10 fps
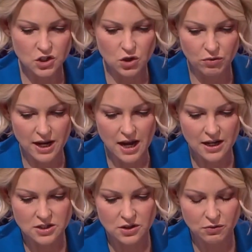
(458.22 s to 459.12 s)
your
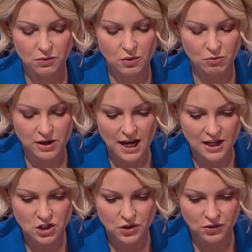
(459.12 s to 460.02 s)

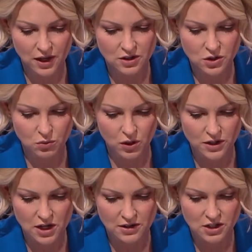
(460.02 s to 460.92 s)
reaction there to
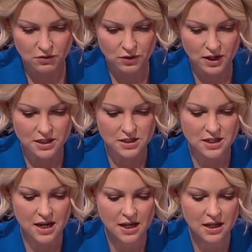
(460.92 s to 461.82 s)
what Jennifer had to
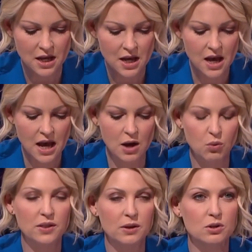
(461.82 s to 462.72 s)
say
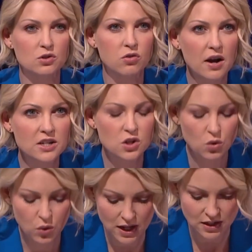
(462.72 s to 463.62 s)
when they were trying to
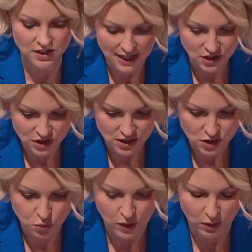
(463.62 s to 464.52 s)
quell
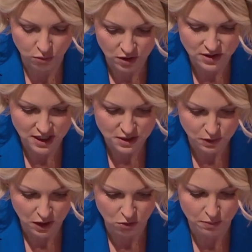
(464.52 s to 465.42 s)
tensions where protests
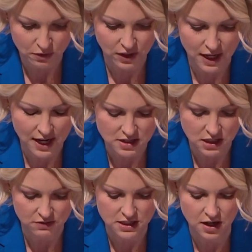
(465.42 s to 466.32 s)
blew up over the
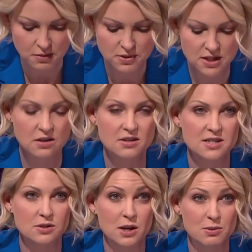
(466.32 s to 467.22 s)
housing of asylum seekers.
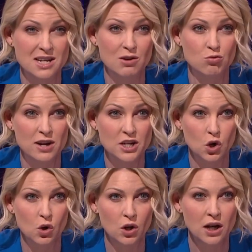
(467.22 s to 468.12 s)
It was at Ridge
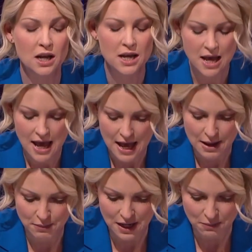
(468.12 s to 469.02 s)
Hall
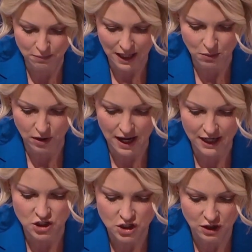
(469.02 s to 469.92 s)
in
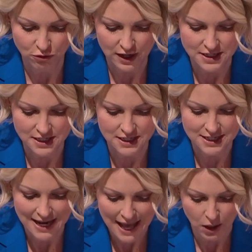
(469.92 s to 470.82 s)
Ballybrack. Sinn Féin didn't
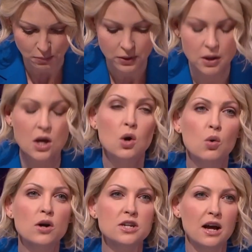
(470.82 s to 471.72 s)
help.
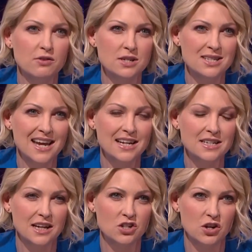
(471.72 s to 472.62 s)
What do you have to say to
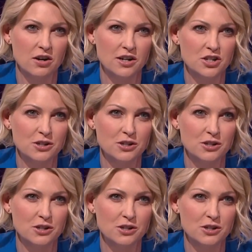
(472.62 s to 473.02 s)
that charge?